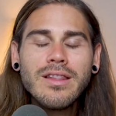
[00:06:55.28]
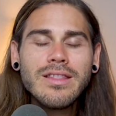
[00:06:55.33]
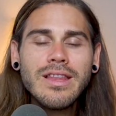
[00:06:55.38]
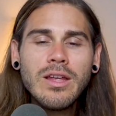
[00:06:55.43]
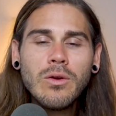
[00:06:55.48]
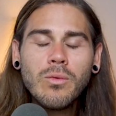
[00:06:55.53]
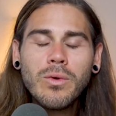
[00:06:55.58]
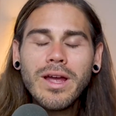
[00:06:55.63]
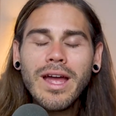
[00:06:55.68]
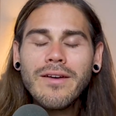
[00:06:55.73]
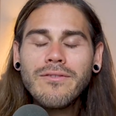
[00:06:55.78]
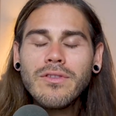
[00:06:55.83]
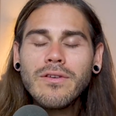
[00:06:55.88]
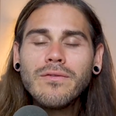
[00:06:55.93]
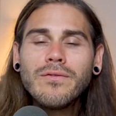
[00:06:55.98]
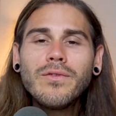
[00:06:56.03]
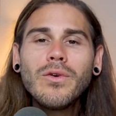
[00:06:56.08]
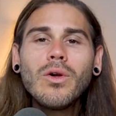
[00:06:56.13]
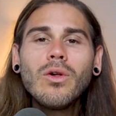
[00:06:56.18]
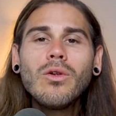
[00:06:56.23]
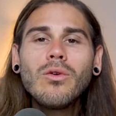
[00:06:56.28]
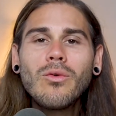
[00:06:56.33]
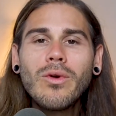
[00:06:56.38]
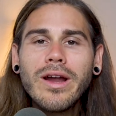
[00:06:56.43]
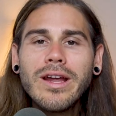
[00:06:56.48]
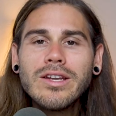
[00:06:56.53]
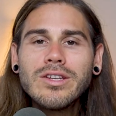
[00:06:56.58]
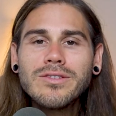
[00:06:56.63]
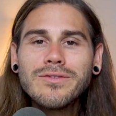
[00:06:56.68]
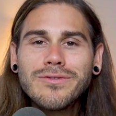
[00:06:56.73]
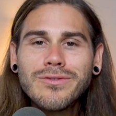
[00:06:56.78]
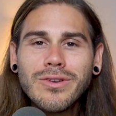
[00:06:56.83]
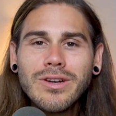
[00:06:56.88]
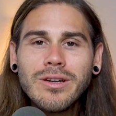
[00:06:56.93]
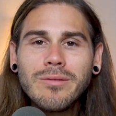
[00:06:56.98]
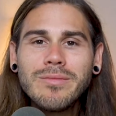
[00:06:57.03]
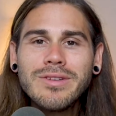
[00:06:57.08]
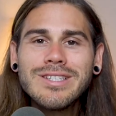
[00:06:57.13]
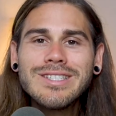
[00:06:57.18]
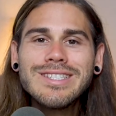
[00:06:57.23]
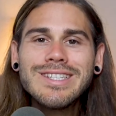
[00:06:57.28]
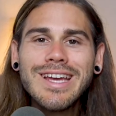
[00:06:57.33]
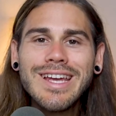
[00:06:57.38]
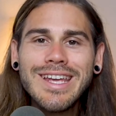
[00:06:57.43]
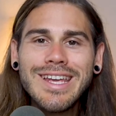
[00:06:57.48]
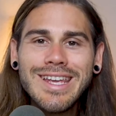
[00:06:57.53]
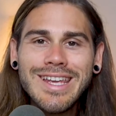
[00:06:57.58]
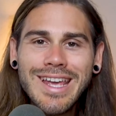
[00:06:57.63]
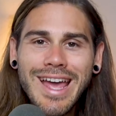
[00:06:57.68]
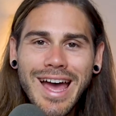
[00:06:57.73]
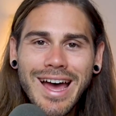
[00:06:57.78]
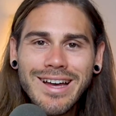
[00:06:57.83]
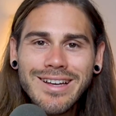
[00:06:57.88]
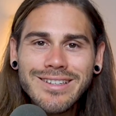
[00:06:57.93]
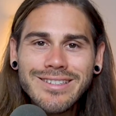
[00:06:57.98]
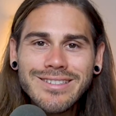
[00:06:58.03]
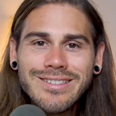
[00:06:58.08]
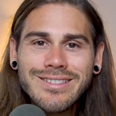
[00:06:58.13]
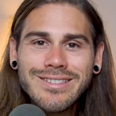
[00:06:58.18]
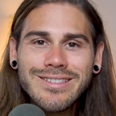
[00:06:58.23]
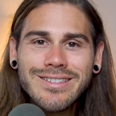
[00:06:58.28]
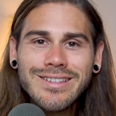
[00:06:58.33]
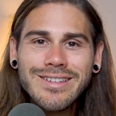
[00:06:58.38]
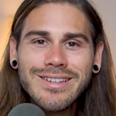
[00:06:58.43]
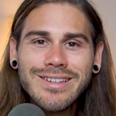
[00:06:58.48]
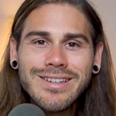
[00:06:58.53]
then we have the full range of freedom to say yes